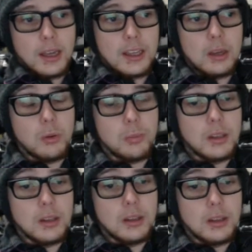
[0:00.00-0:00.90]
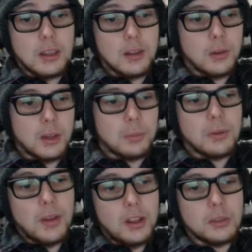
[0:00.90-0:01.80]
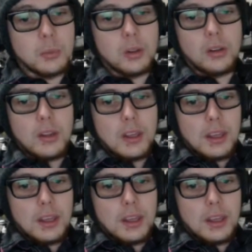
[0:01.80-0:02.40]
he would be valuable.